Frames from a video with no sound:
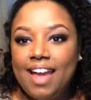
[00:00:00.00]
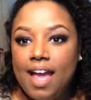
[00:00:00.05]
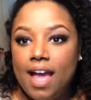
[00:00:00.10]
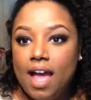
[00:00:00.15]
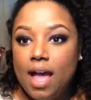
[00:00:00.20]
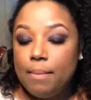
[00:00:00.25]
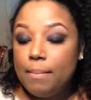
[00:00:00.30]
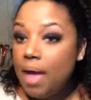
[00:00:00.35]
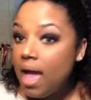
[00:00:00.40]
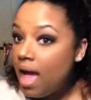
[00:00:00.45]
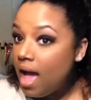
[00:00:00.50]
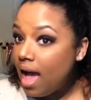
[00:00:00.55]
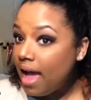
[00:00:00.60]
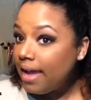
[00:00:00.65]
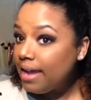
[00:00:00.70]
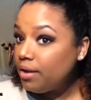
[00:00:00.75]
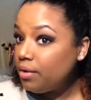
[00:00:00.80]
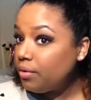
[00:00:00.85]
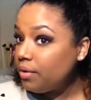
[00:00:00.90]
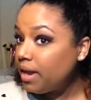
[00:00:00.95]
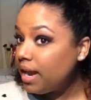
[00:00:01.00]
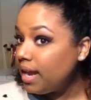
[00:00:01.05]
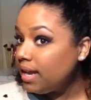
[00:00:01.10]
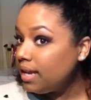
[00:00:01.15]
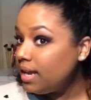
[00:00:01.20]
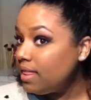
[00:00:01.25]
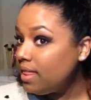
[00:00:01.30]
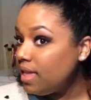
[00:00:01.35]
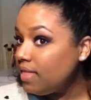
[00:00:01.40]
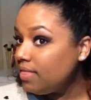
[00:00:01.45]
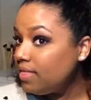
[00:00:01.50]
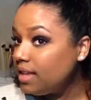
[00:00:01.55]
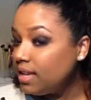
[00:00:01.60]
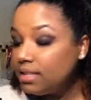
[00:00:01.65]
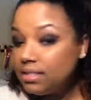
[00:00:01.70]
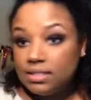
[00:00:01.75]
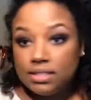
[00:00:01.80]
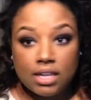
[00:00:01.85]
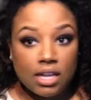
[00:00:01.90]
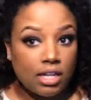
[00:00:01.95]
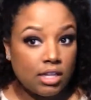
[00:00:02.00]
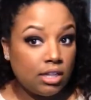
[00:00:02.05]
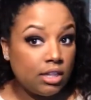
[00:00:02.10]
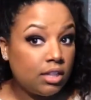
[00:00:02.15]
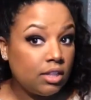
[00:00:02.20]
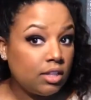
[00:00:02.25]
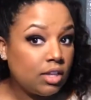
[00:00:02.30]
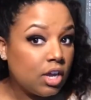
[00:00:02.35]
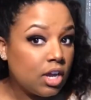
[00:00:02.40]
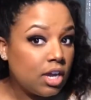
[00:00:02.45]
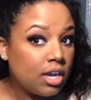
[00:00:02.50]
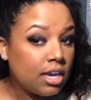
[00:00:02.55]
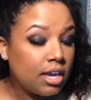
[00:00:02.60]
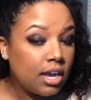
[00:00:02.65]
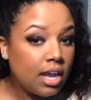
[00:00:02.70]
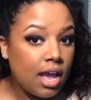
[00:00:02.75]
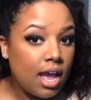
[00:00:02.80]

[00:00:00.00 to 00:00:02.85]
I created this look.